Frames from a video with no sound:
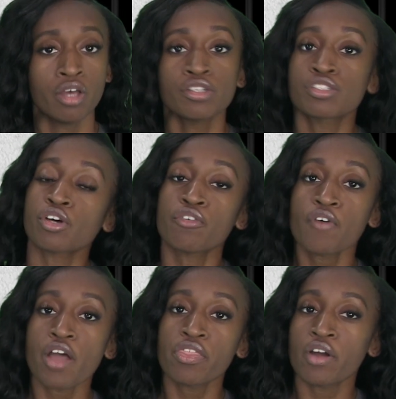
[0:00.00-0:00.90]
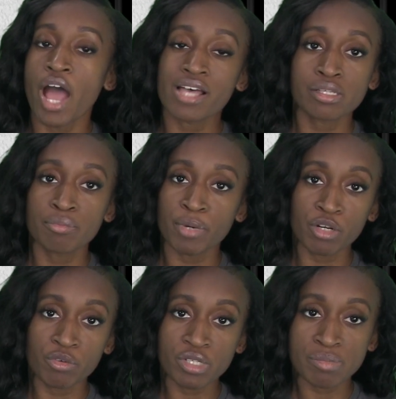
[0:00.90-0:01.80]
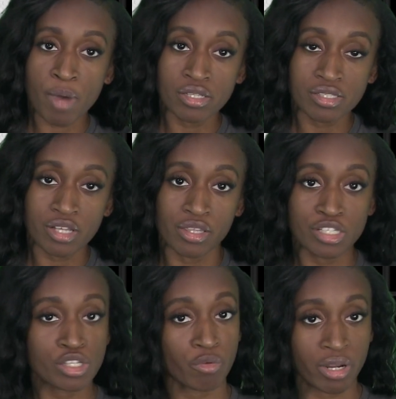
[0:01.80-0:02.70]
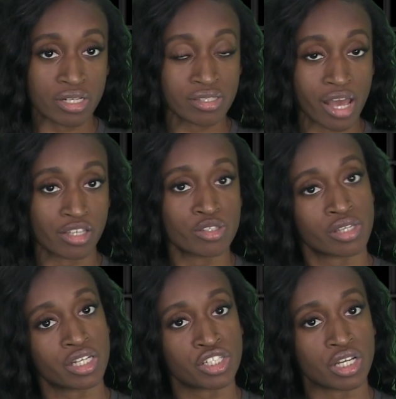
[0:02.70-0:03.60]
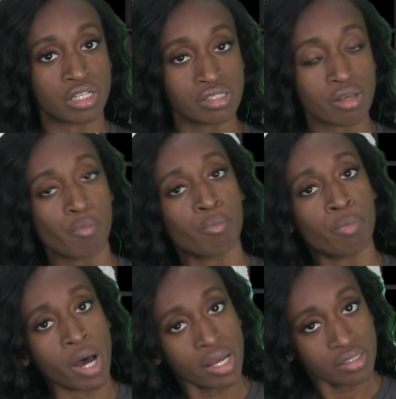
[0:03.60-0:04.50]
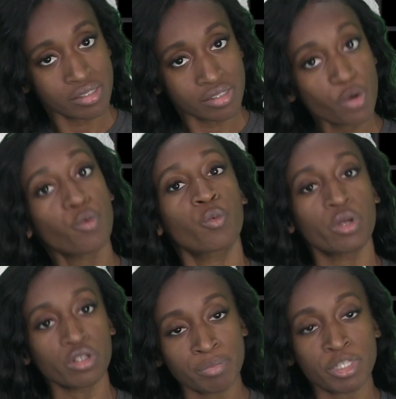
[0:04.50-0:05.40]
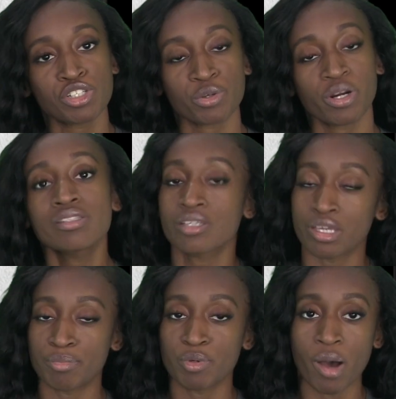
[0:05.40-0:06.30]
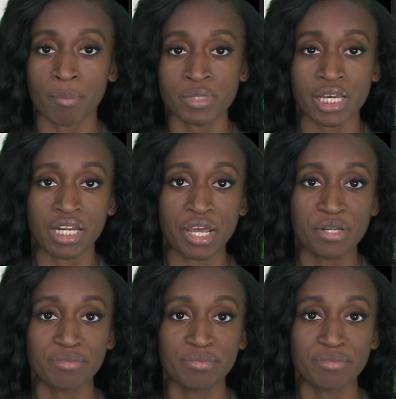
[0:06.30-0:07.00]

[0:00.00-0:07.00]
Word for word: So far, there hasn't been a response on these horrendous accusations, but we'll be sure to keep you updated.